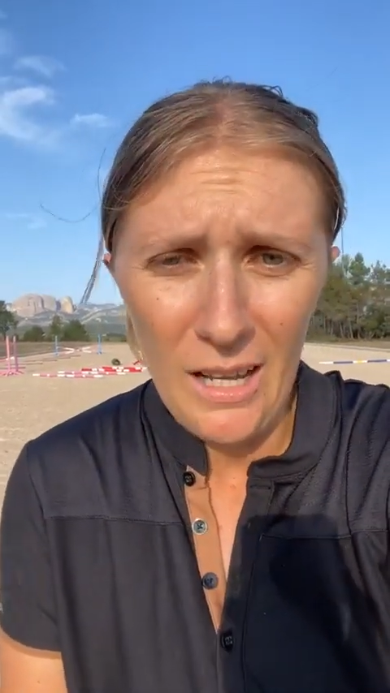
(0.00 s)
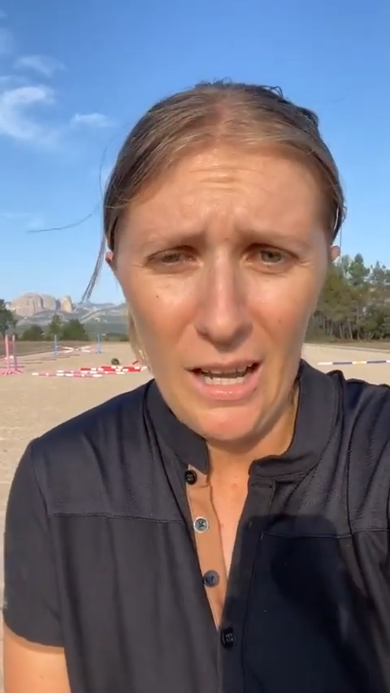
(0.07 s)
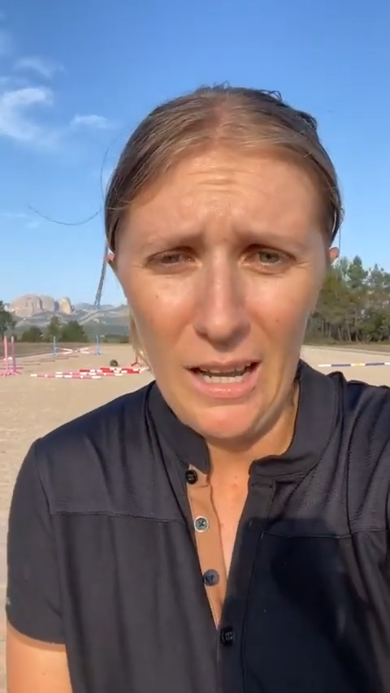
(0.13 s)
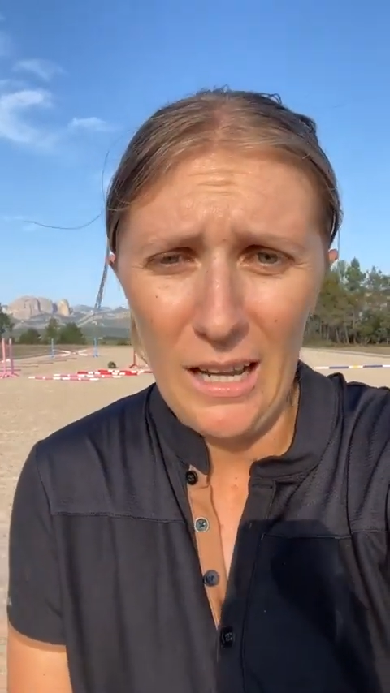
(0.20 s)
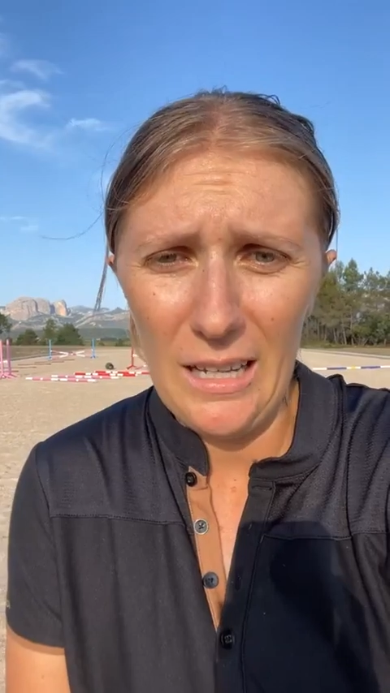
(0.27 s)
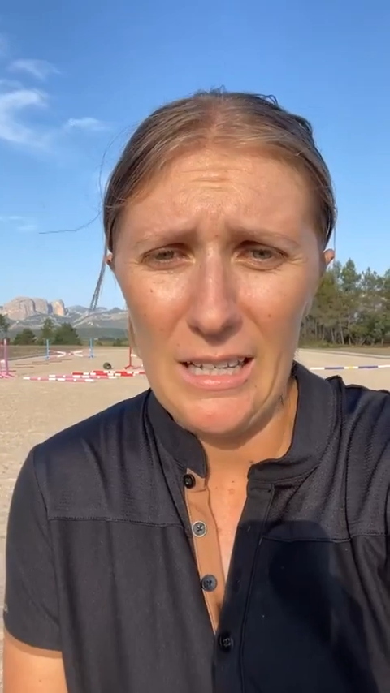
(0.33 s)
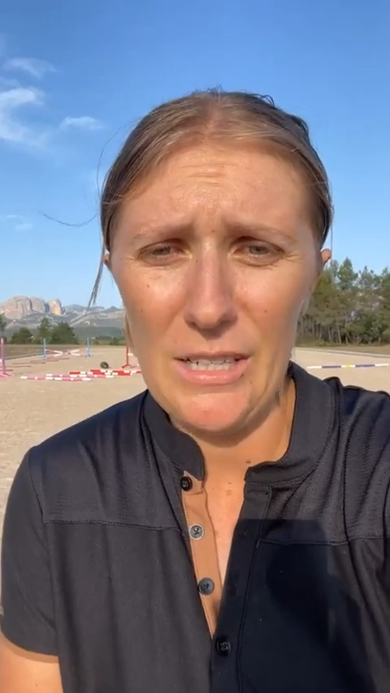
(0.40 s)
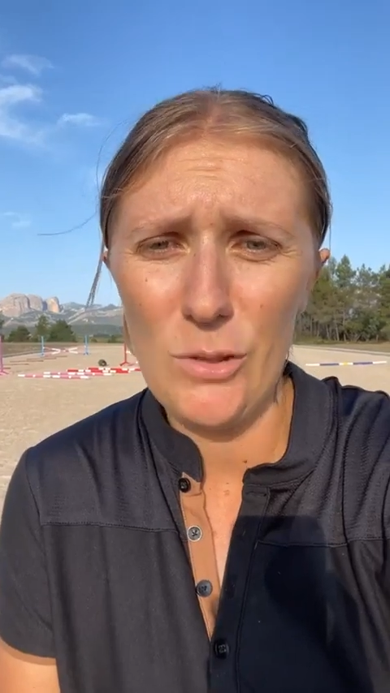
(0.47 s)

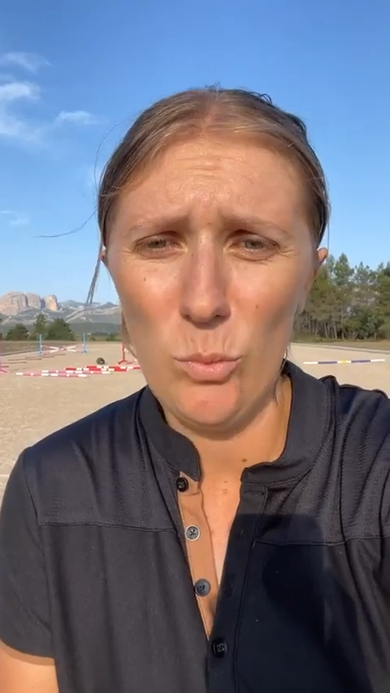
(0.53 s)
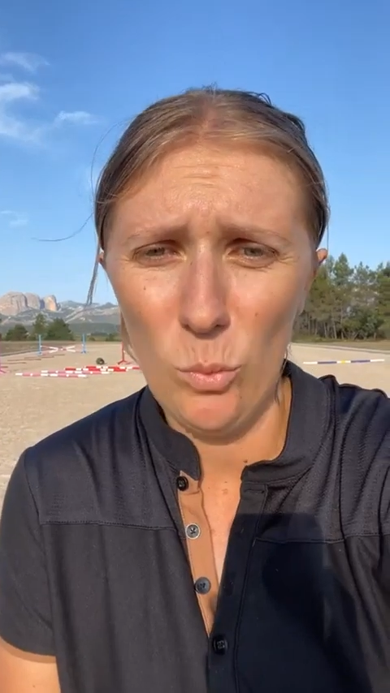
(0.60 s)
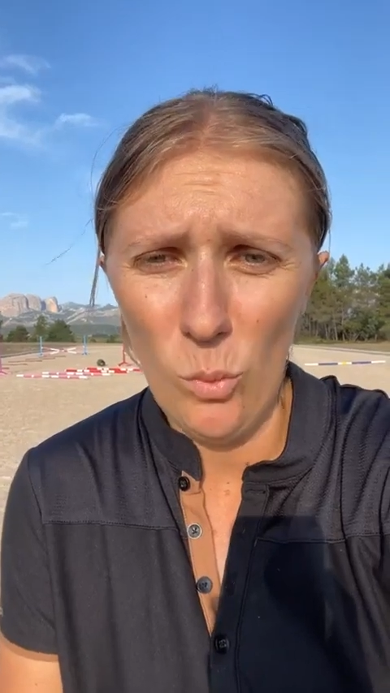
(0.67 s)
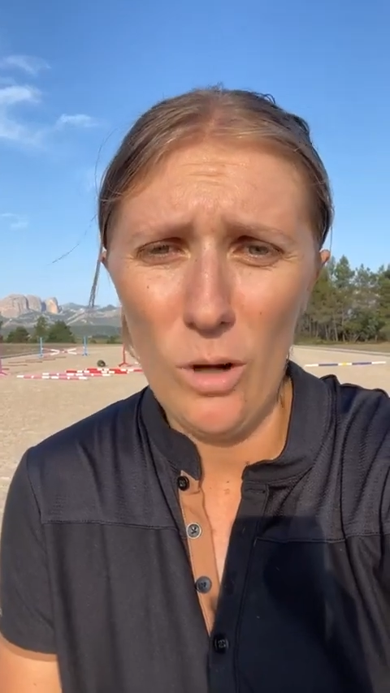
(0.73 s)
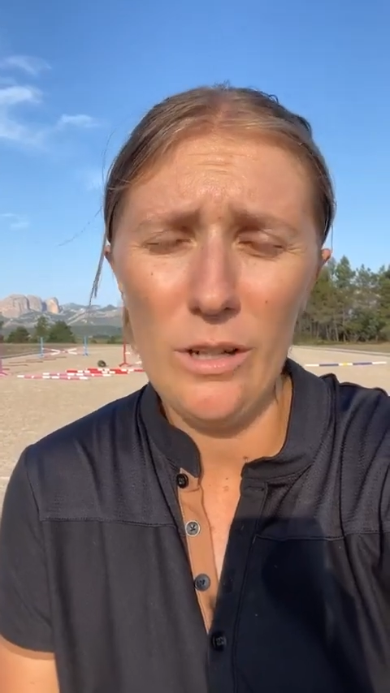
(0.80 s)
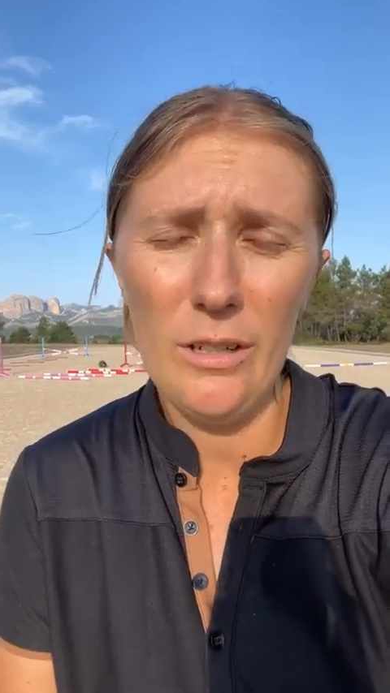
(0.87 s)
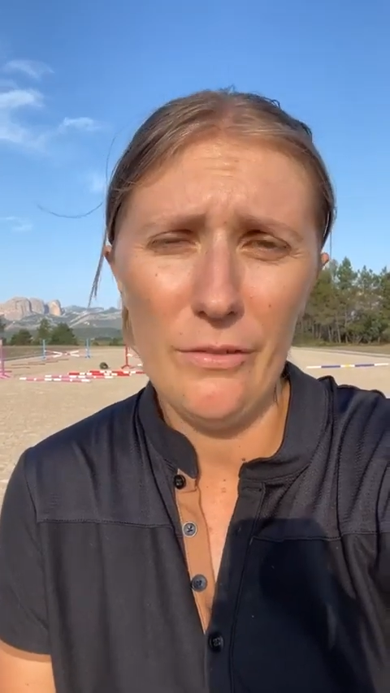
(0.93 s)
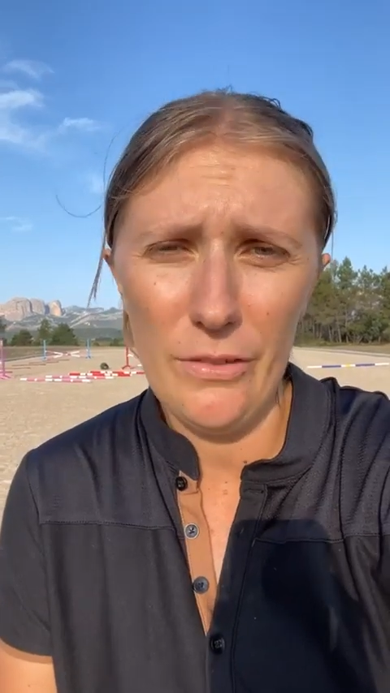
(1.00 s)
is
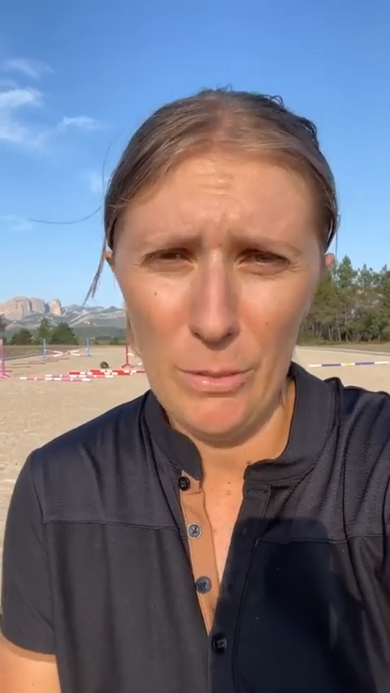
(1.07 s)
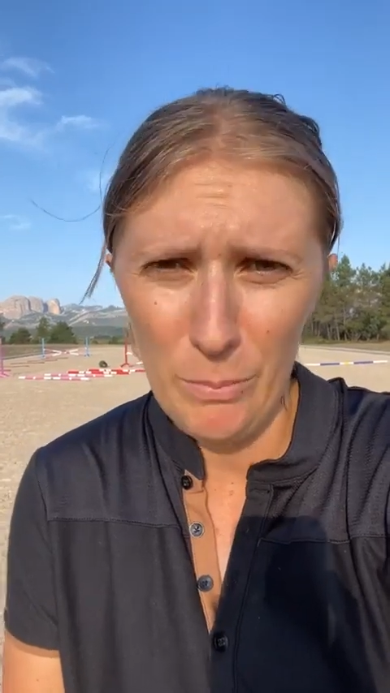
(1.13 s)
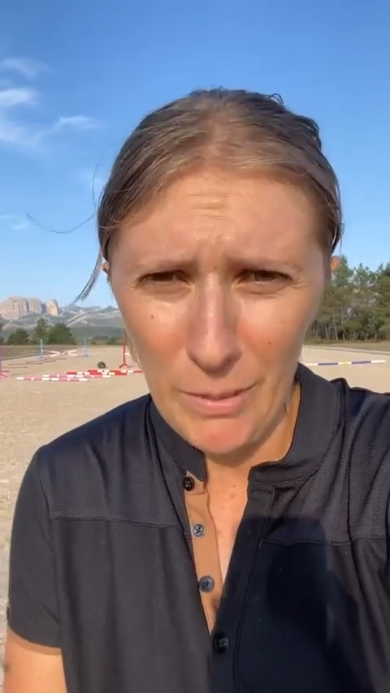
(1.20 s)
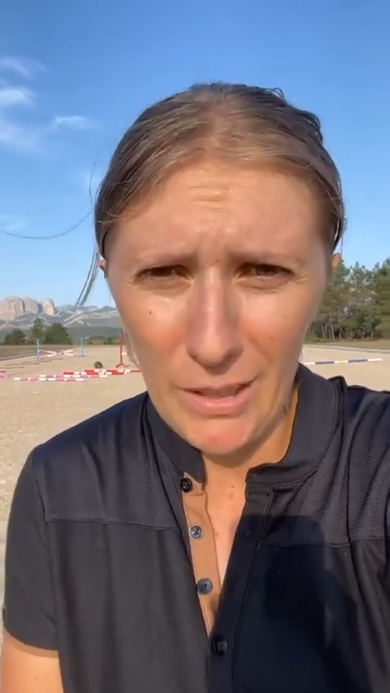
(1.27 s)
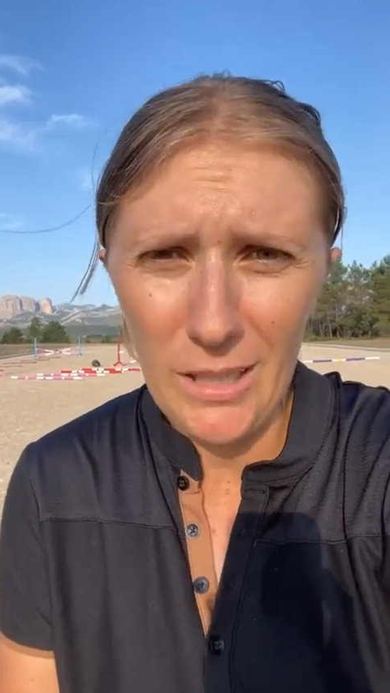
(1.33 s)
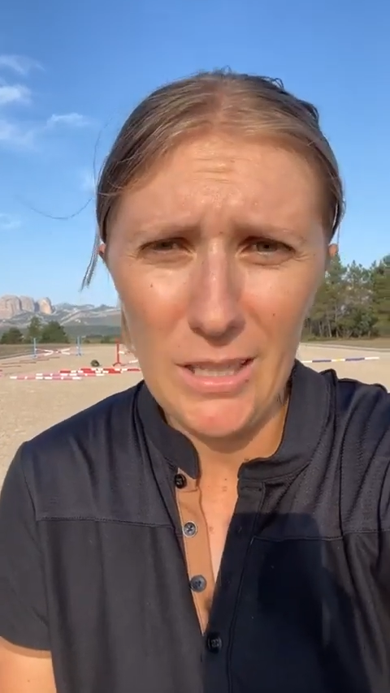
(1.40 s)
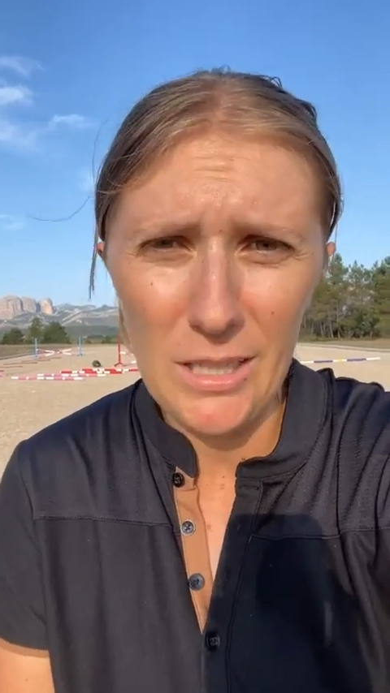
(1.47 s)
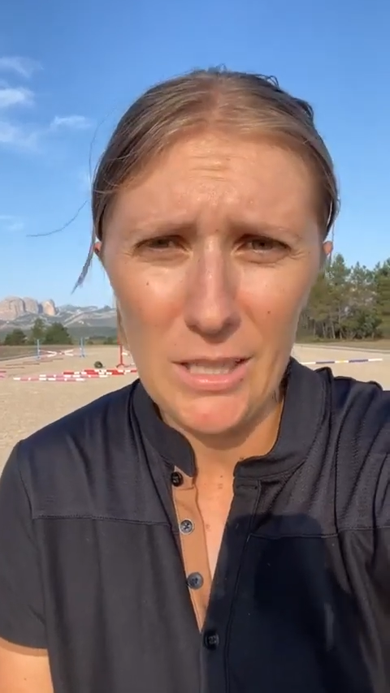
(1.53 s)
one of the
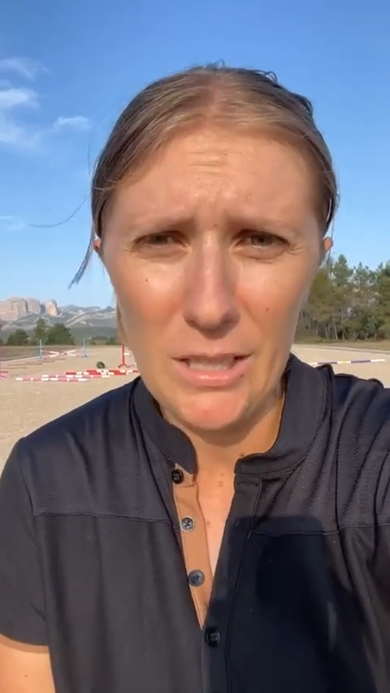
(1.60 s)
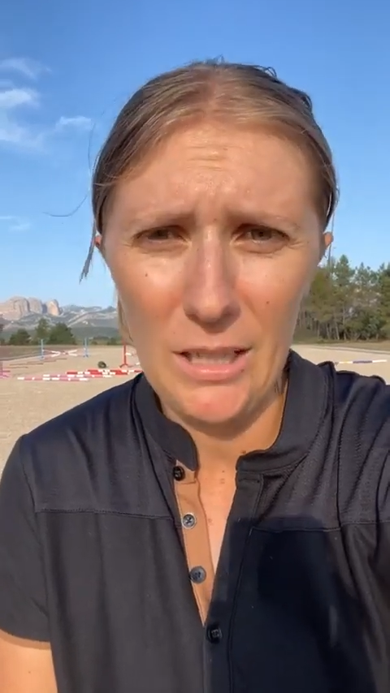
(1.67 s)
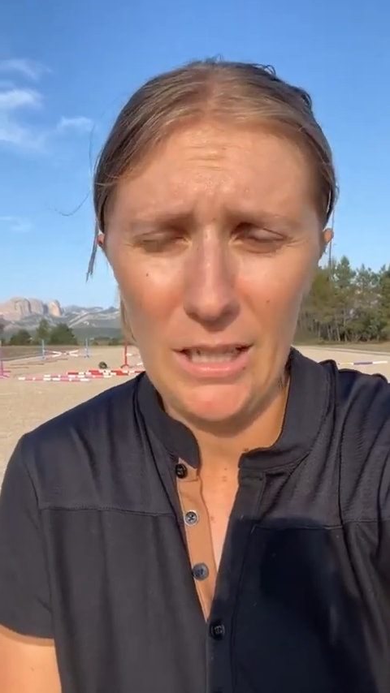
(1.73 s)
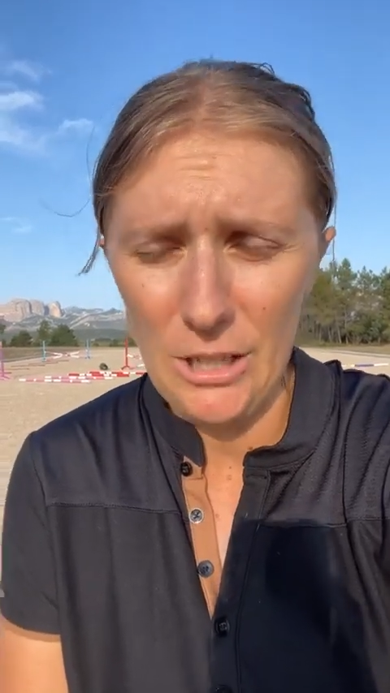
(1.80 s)
biggest